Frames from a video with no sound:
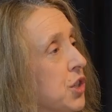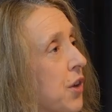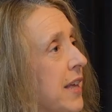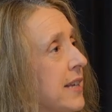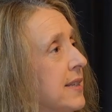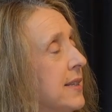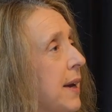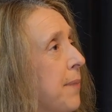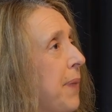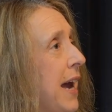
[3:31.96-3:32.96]
So there's
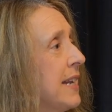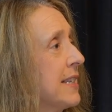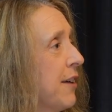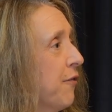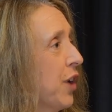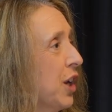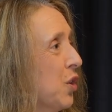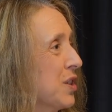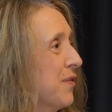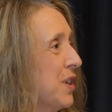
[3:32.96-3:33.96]
pain and suffering and
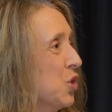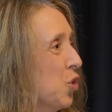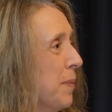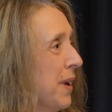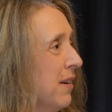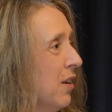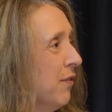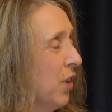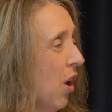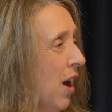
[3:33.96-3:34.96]
loss of enjoyment
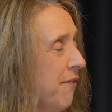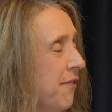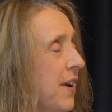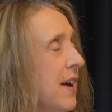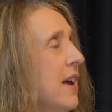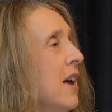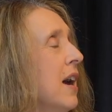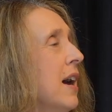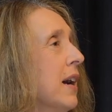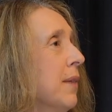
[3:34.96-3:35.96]
of life,
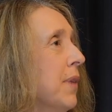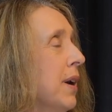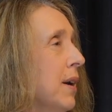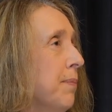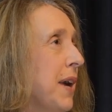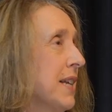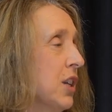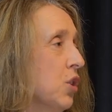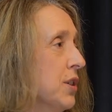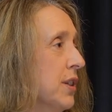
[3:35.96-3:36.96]
past